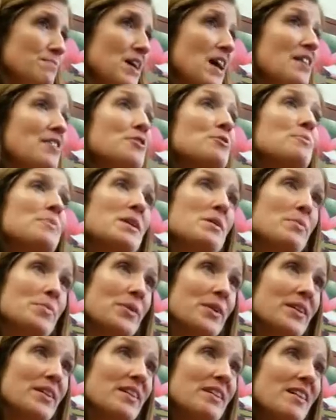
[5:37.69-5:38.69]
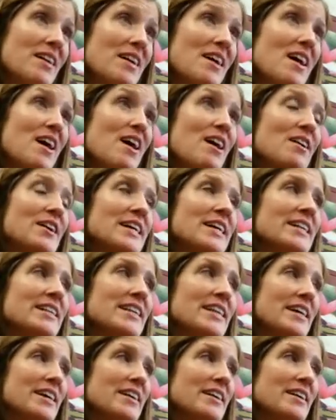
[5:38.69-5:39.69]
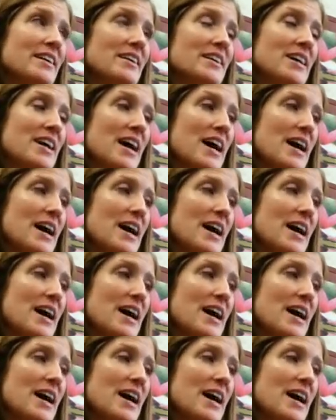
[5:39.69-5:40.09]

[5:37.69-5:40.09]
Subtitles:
Other people are in the